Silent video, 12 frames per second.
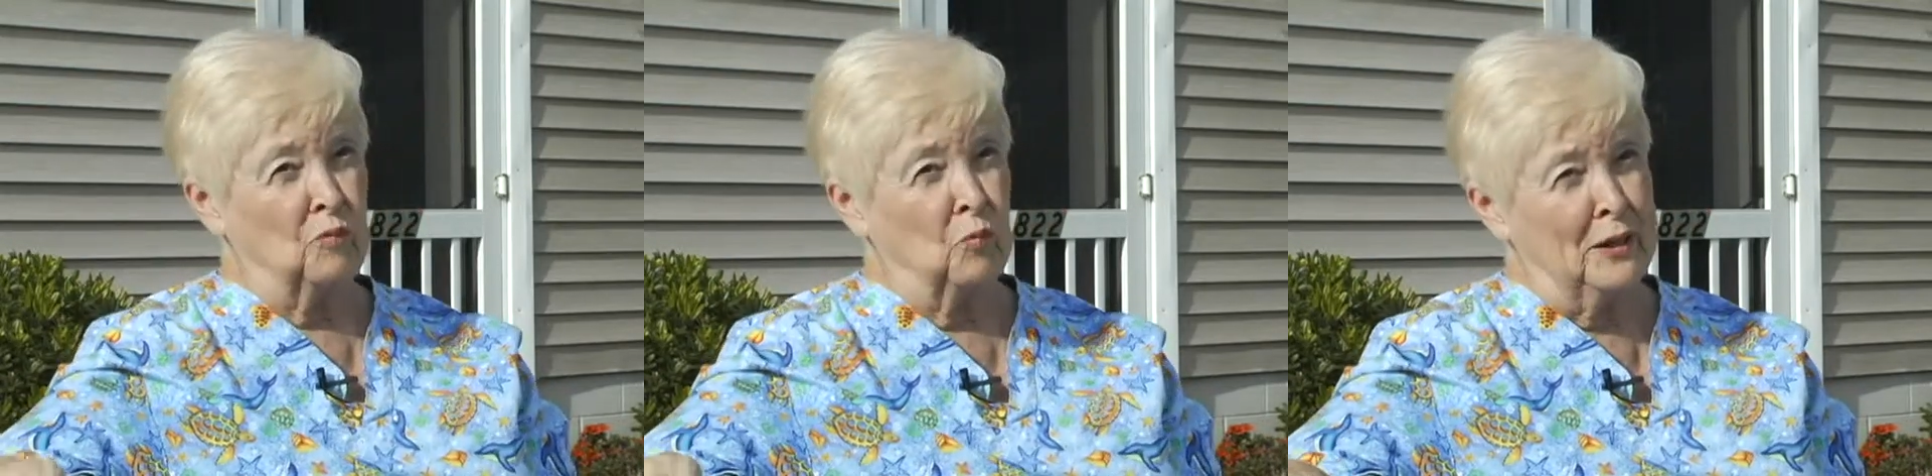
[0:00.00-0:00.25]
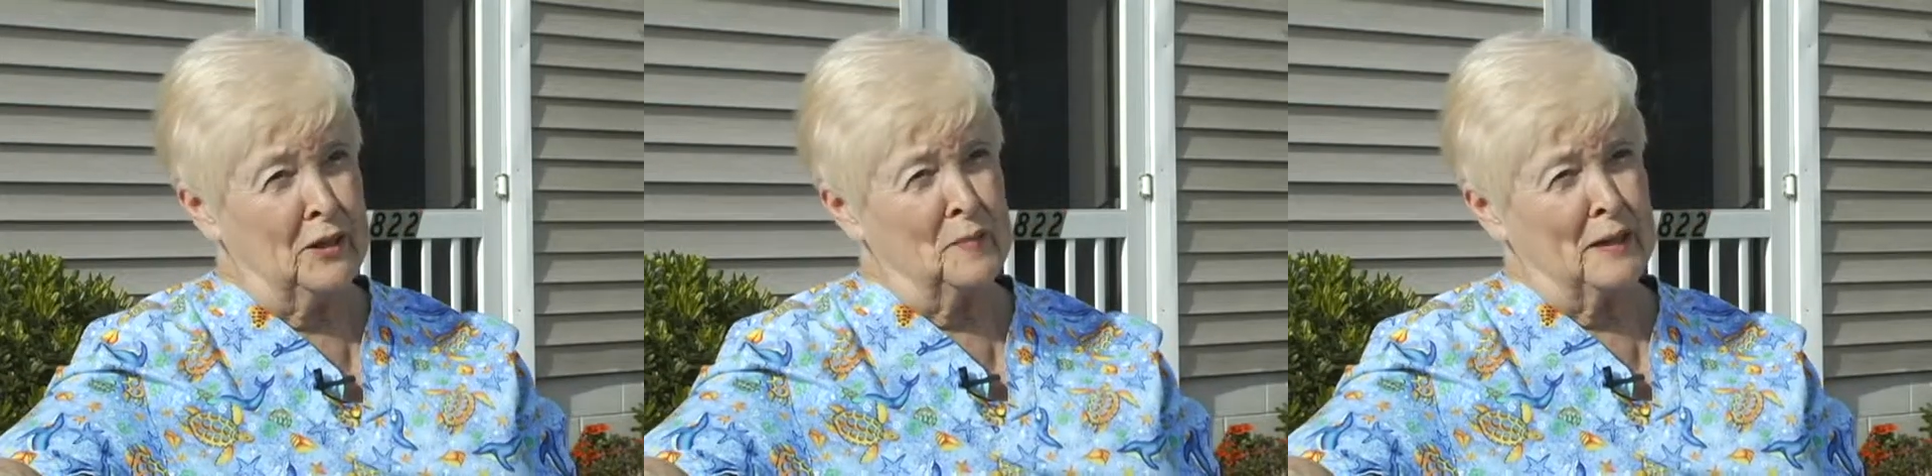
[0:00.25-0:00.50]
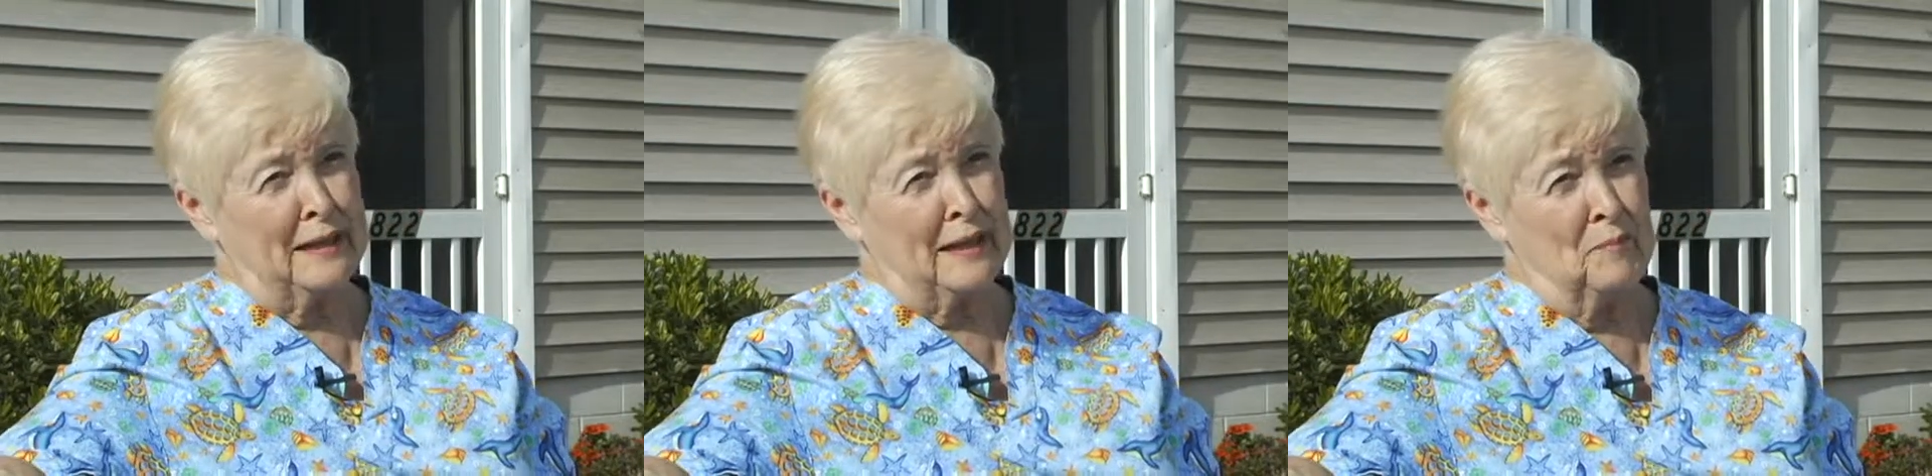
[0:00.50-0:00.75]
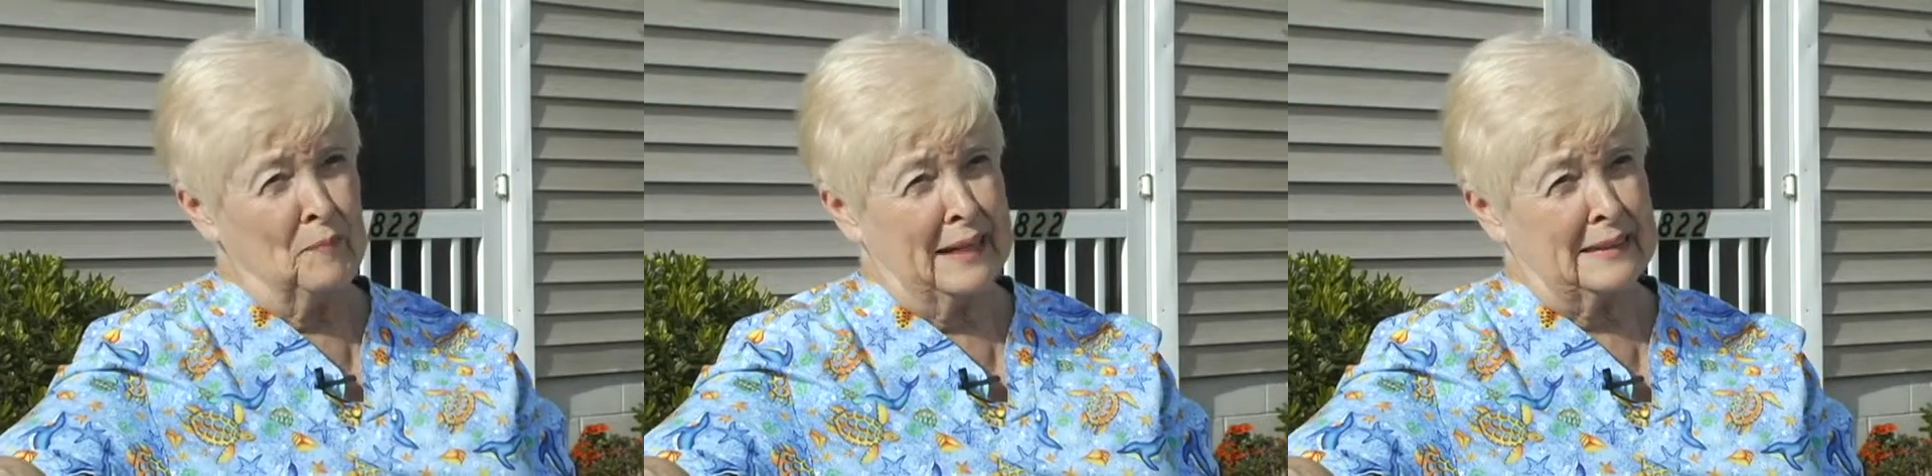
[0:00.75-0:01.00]
what do you mean
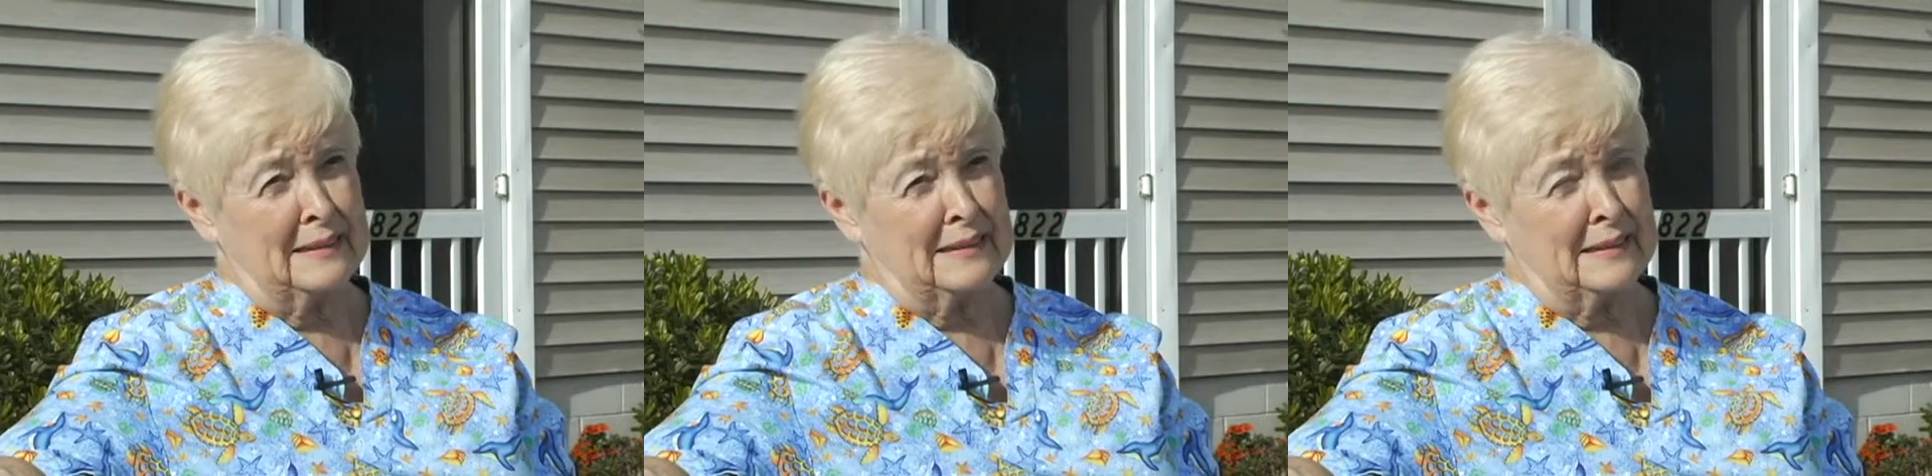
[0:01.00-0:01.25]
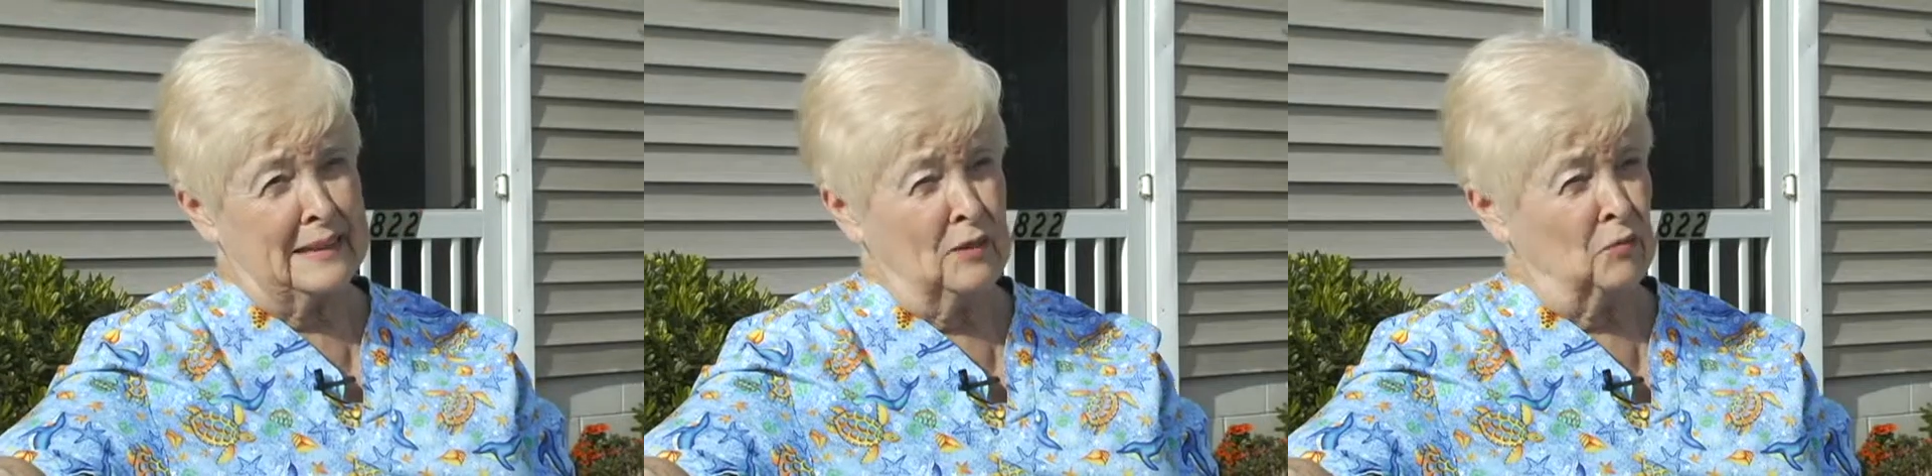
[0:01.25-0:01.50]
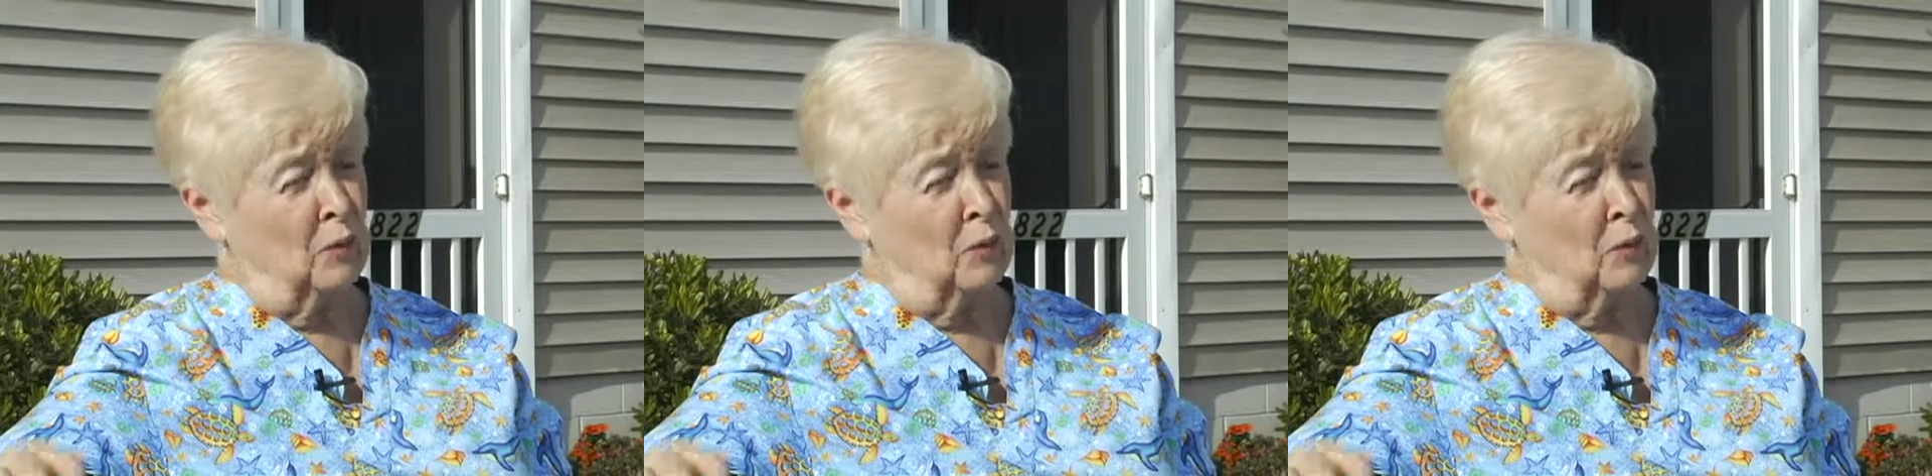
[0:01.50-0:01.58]
come back to see it?